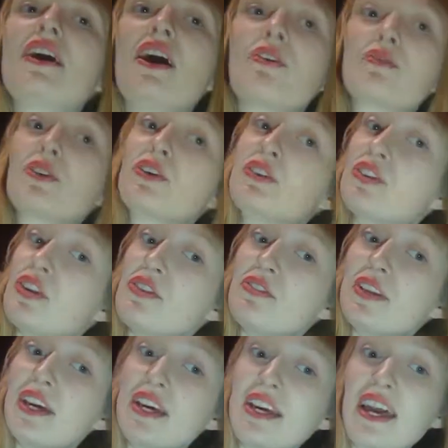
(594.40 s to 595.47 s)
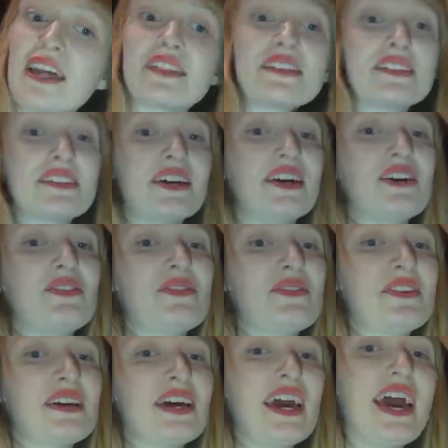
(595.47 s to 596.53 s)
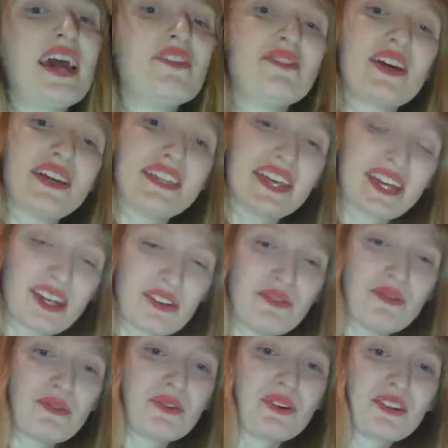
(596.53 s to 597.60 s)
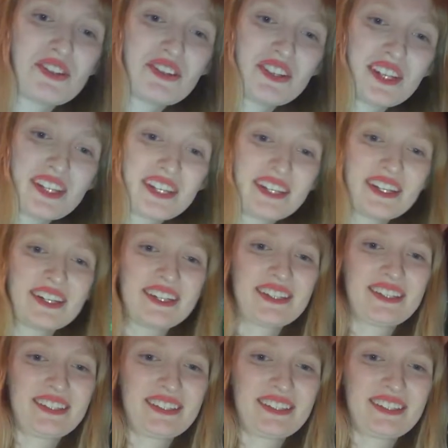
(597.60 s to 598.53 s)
I've got uni and stuff. Anyway, thank you for watching.